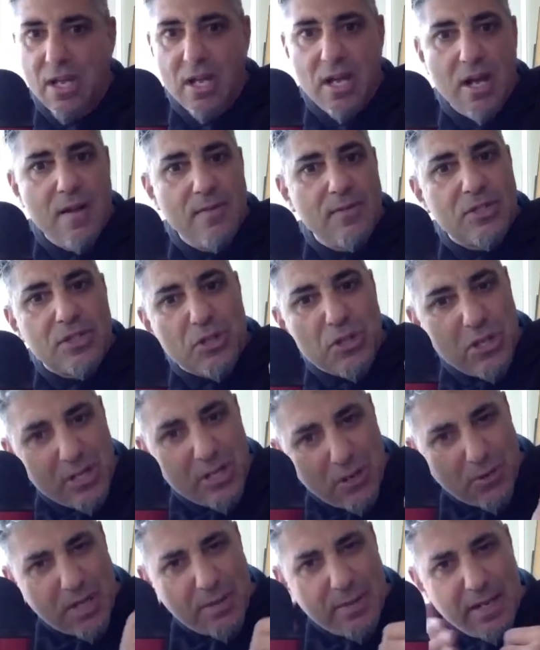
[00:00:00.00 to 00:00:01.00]
So you know
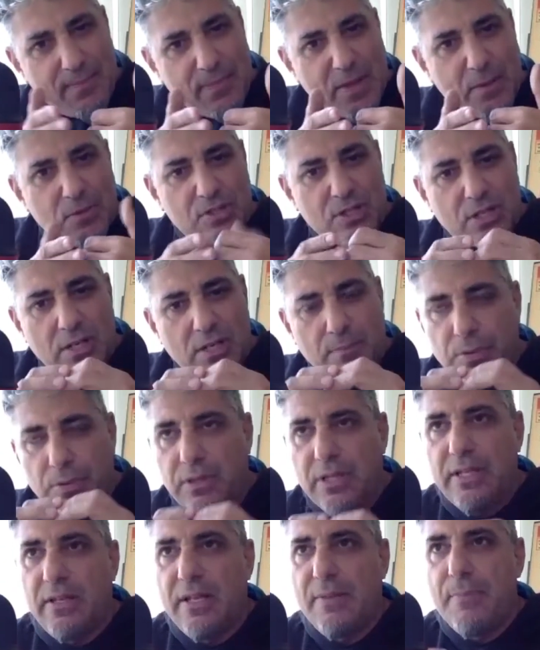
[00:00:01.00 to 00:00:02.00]
what I mean. It was a
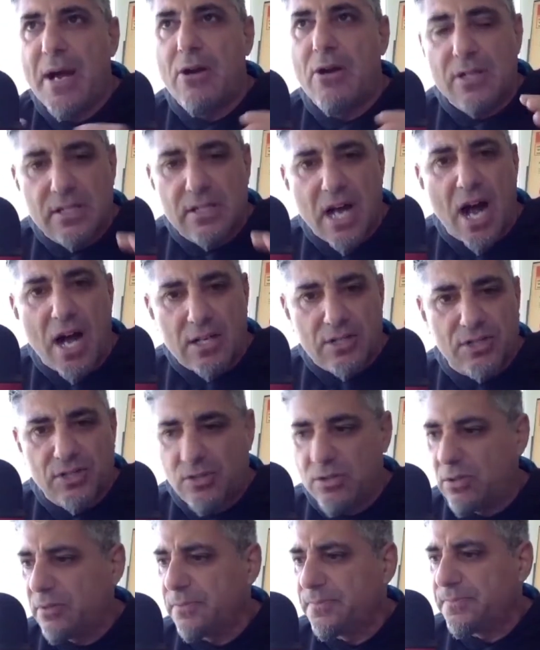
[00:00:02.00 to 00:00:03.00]
completely
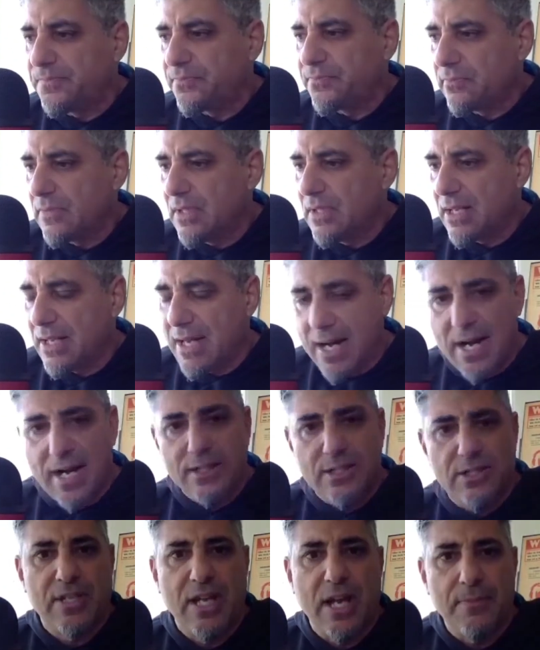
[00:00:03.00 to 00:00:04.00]
paradoxical
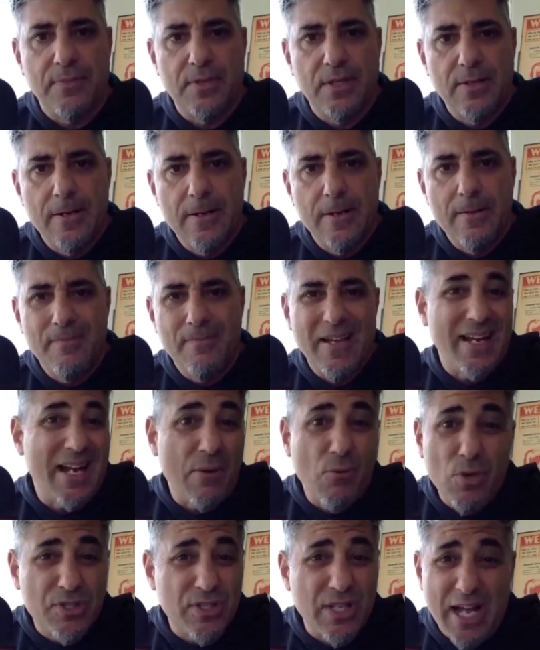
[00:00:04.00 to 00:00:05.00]
concept, and I
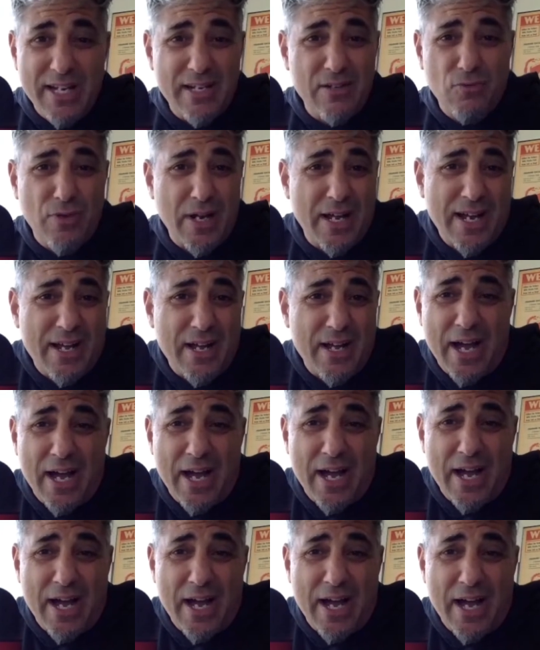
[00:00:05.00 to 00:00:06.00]

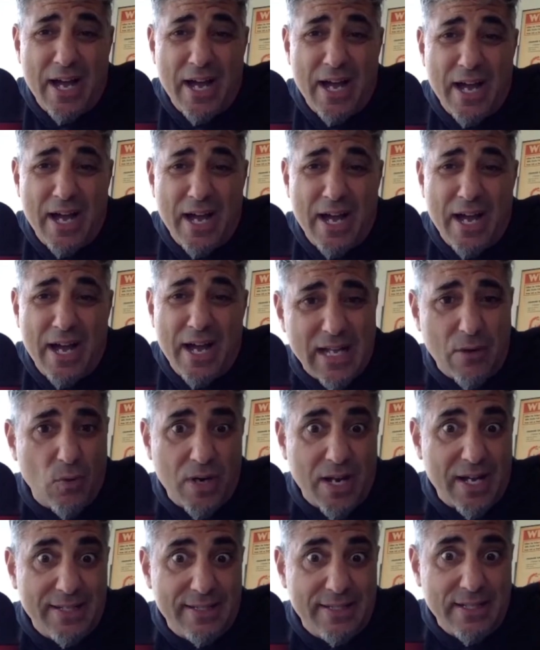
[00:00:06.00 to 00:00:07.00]
don't raise money. It's not
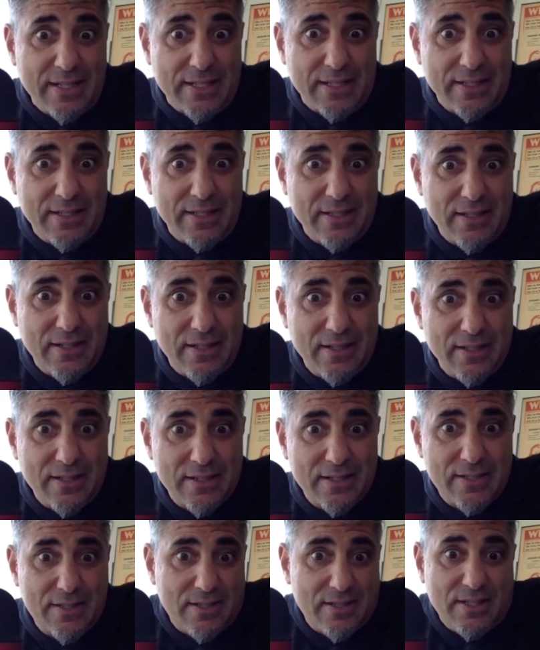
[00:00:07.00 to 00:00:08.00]
what I did.
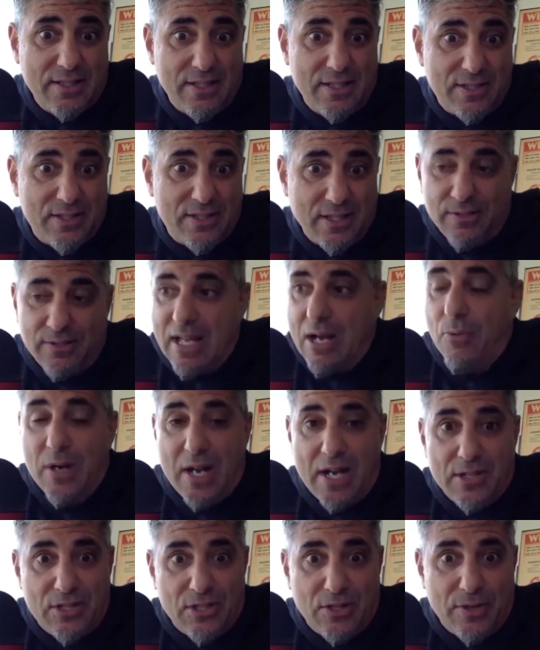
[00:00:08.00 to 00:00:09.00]
It's still not
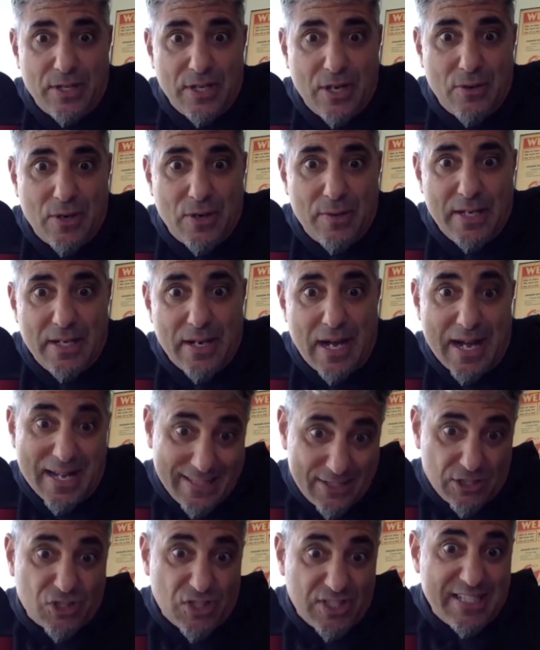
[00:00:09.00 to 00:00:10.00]
what I do. You know what I mean? I
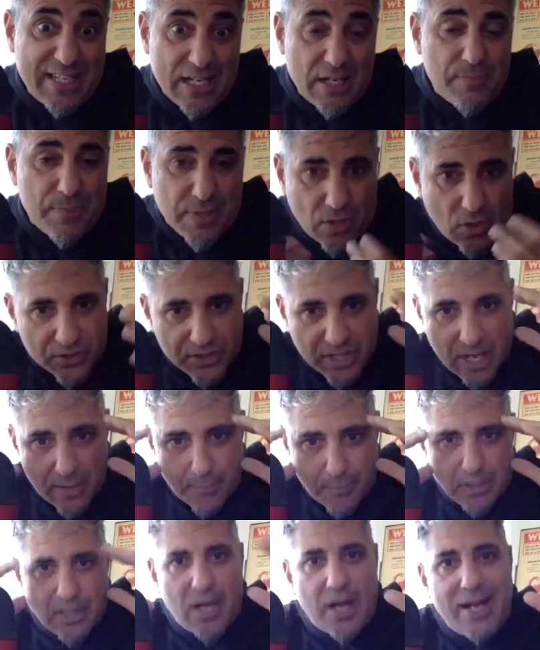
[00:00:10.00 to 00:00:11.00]
just did it because I
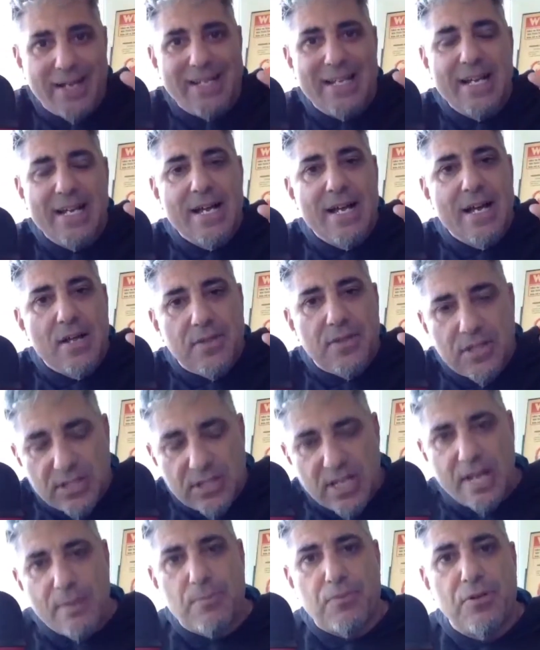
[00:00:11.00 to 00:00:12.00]
applied the
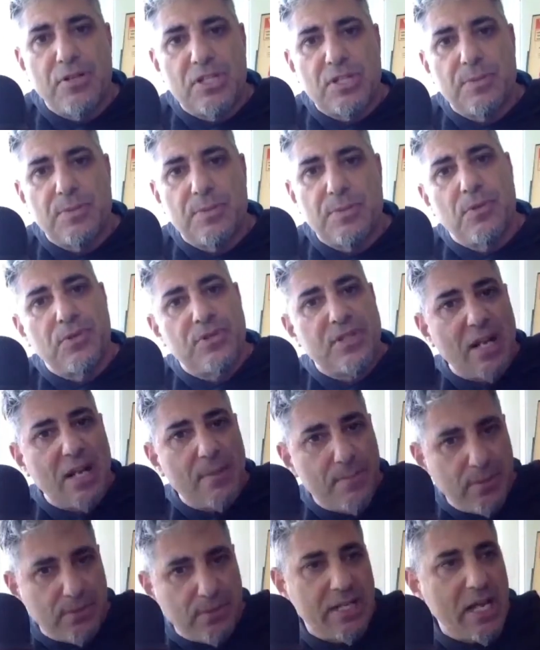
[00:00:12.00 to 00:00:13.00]
same principles that I
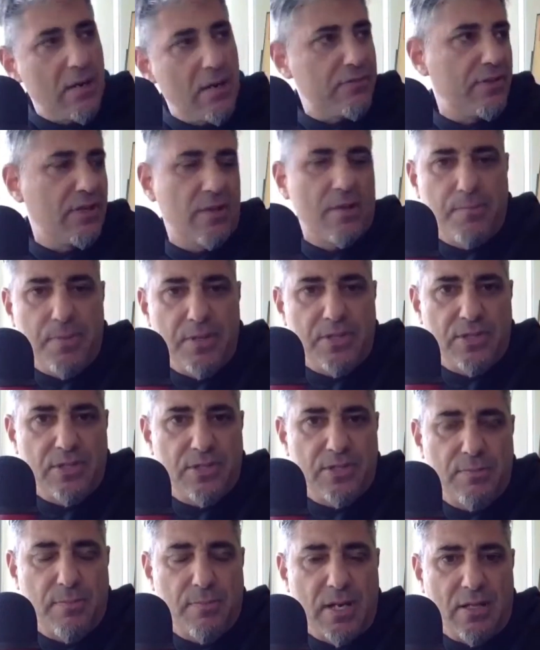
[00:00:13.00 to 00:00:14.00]
built every other
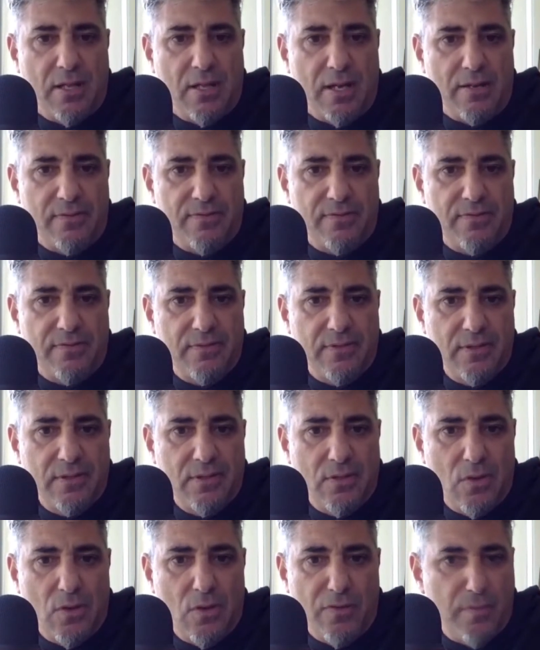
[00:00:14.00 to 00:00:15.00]
business in my life
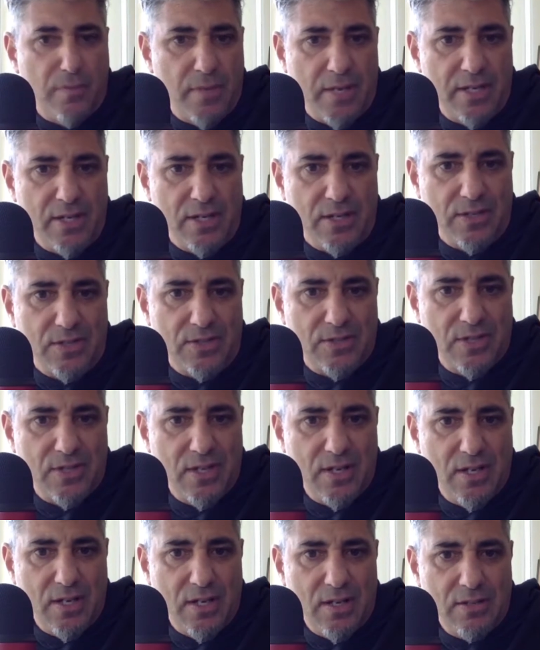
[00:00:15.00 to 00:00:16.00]
over my years
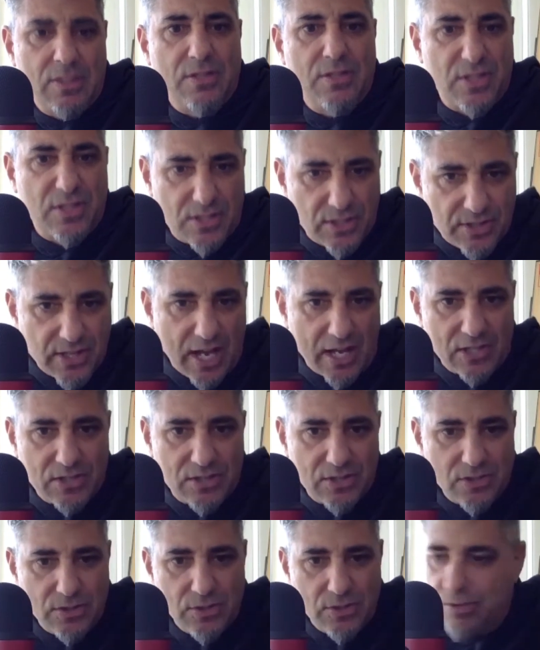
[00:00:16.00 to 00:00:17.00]
to
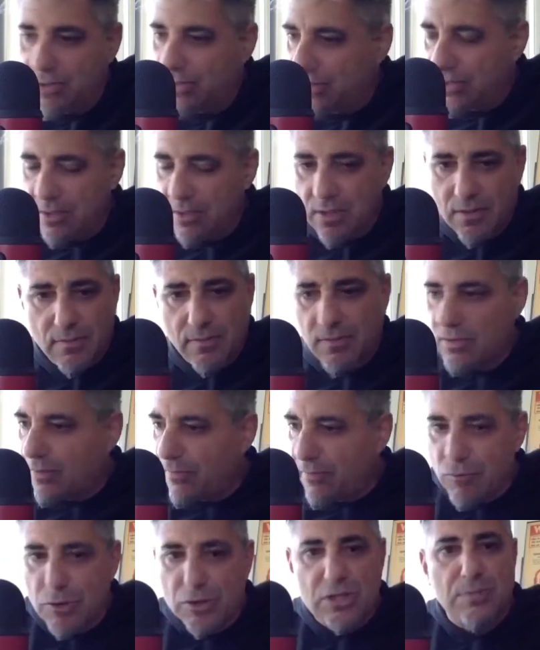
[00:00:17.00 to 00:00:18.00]
success, using
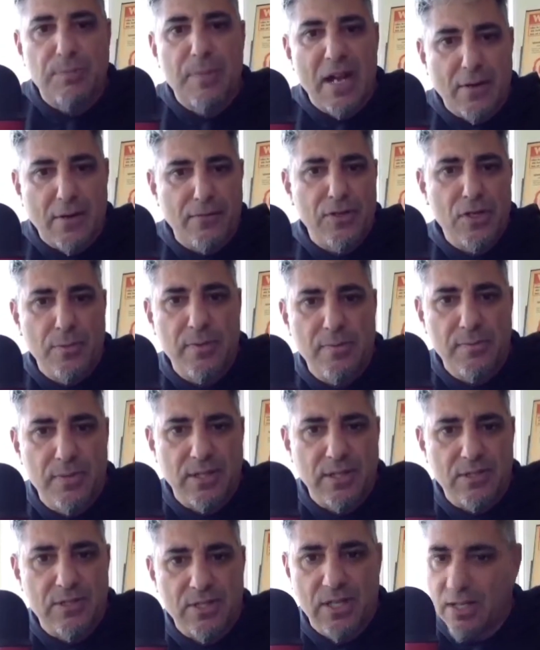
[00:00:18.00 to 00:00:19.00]
respect for human
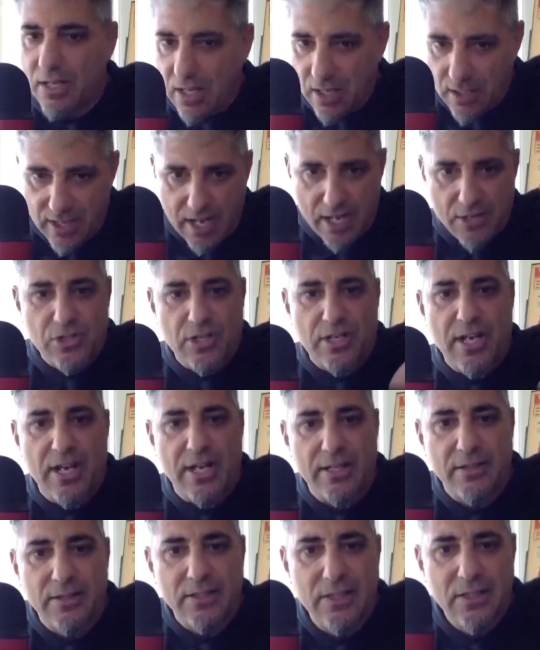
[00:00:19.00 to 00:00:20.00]
beings, like educate.